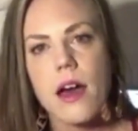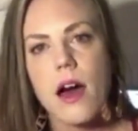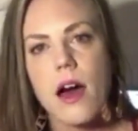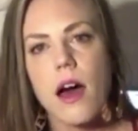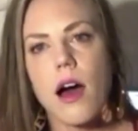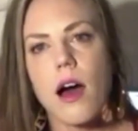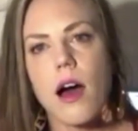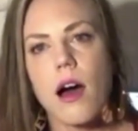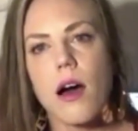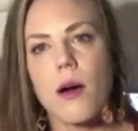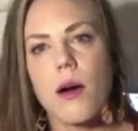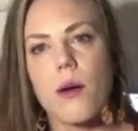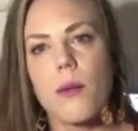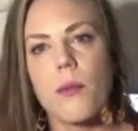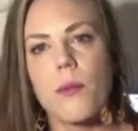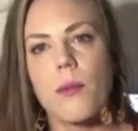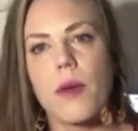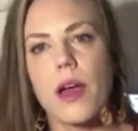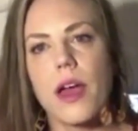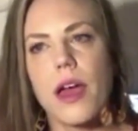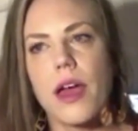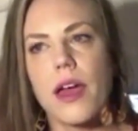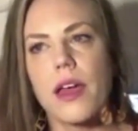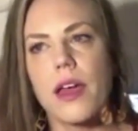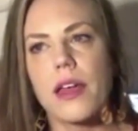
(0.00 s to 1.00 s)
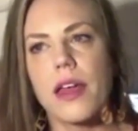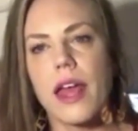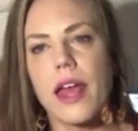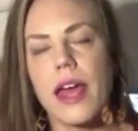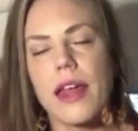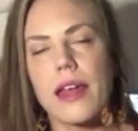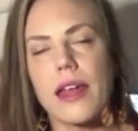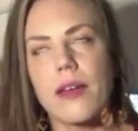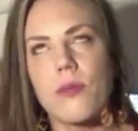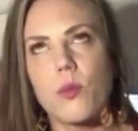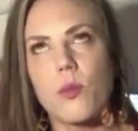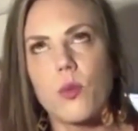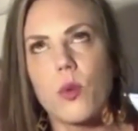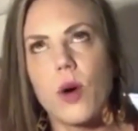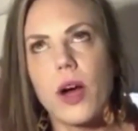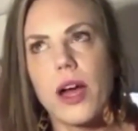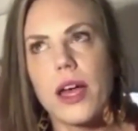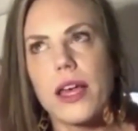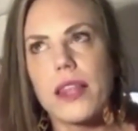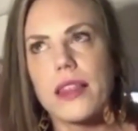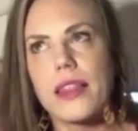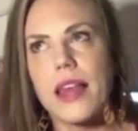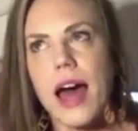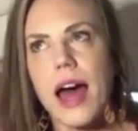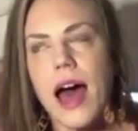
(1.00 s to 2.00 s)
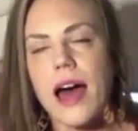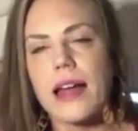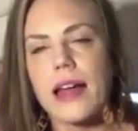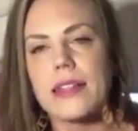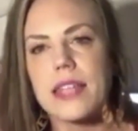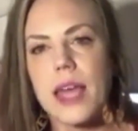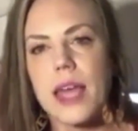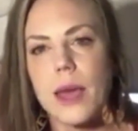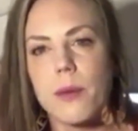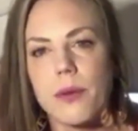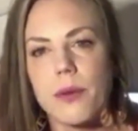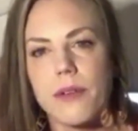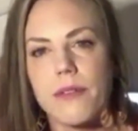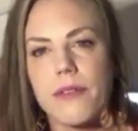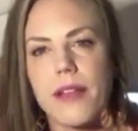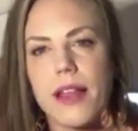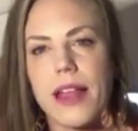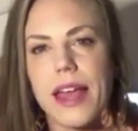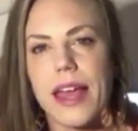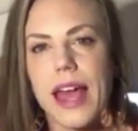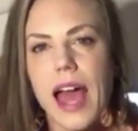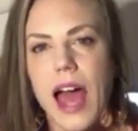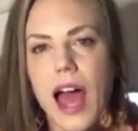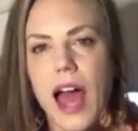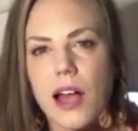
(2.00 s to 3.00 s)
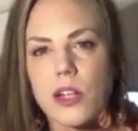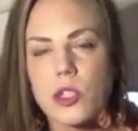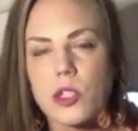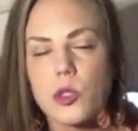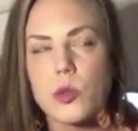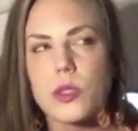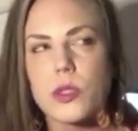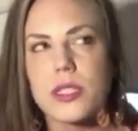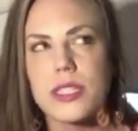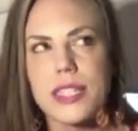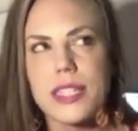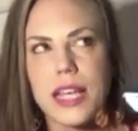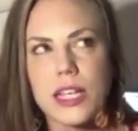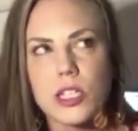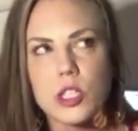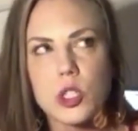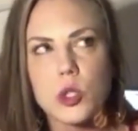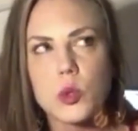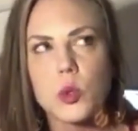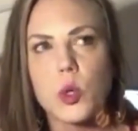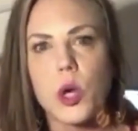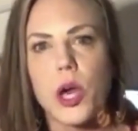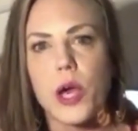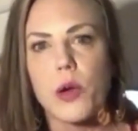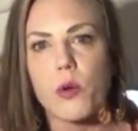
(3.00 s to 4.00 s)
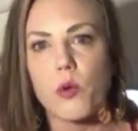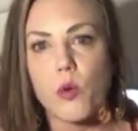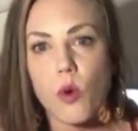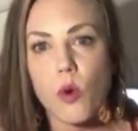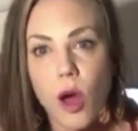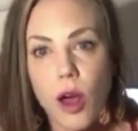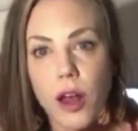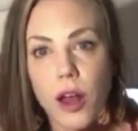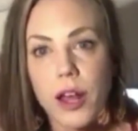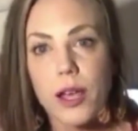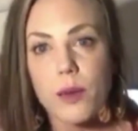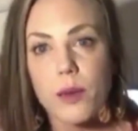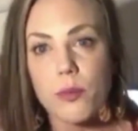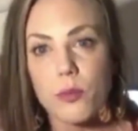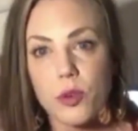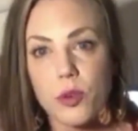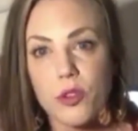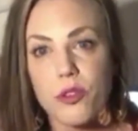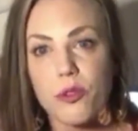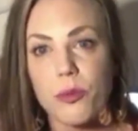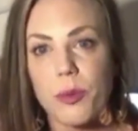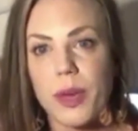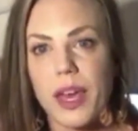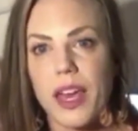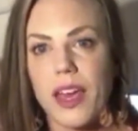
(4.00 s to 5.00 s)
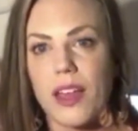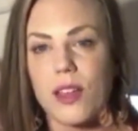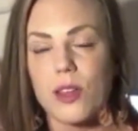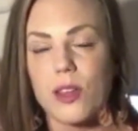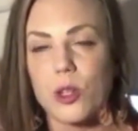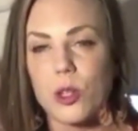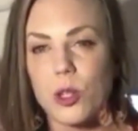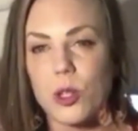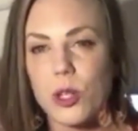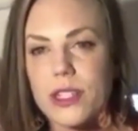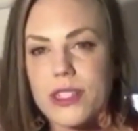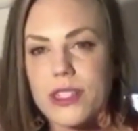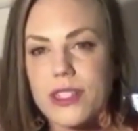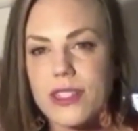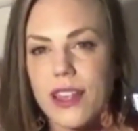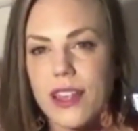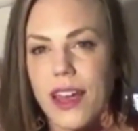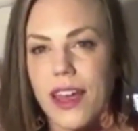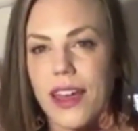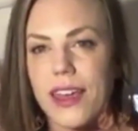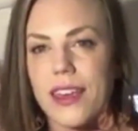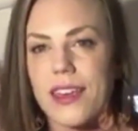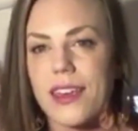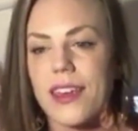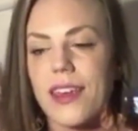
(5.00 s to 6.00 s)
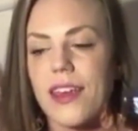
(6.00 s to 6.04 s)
And what that type of like actual sensual erotic movement looks like.